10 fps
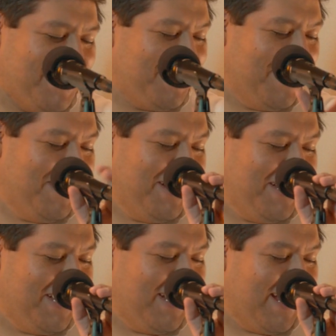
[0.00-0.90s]
So
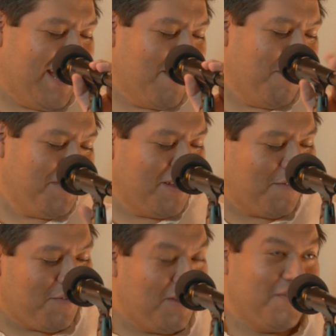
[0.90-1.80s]
I wrote down
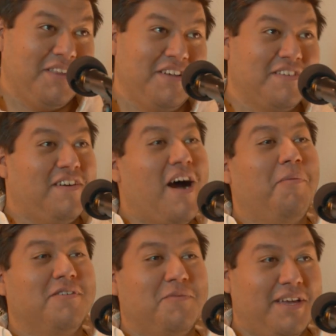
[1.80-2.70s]
a few different things and
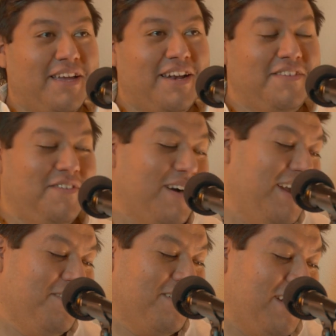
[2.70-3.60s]
topics we can get into.
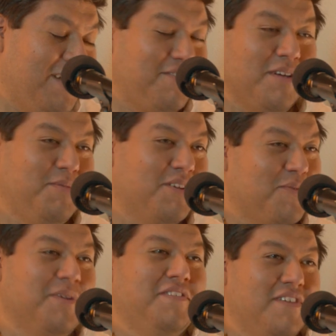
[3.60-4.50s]
I do not have subjects
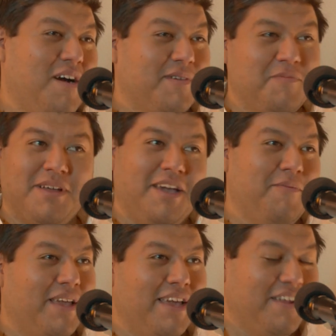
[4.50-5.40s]
for these topics, but hey,
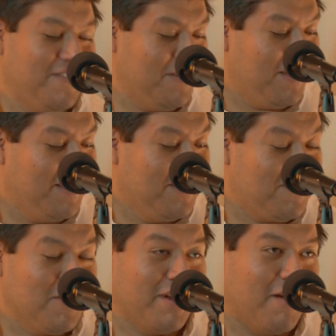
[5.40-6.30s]
we can get into it.
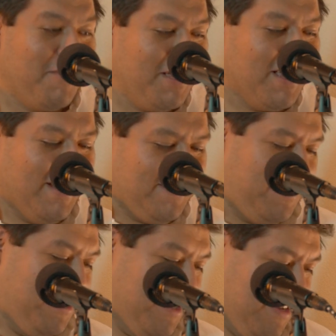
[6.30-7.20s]
So what I realized,
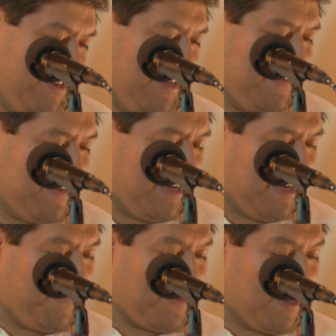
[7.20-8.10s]
is
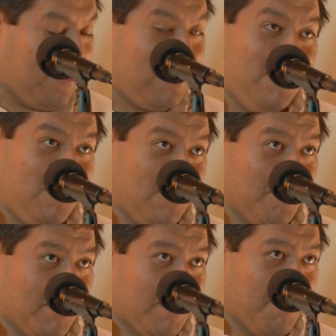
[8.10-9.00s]
on
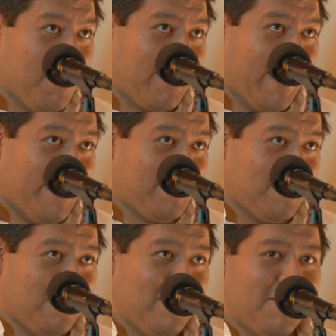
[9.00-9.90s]
YouTube and the podcast,
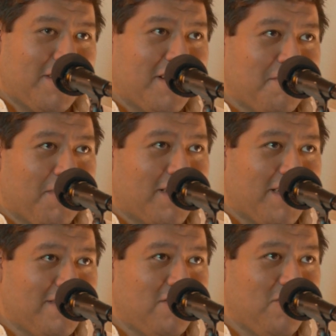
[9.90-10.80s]
there's different kinds of
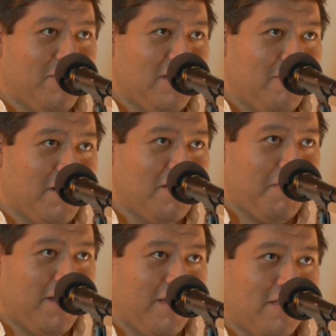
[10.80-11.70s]
podcasts that do really well
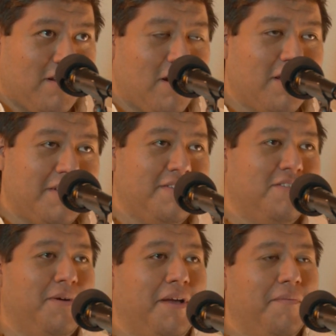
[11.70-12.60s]
depending on their
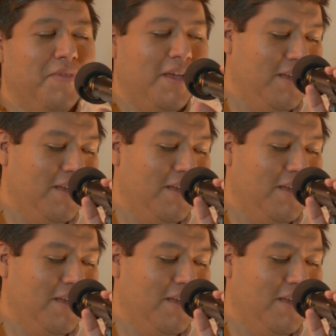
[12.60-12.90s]
audiences, right?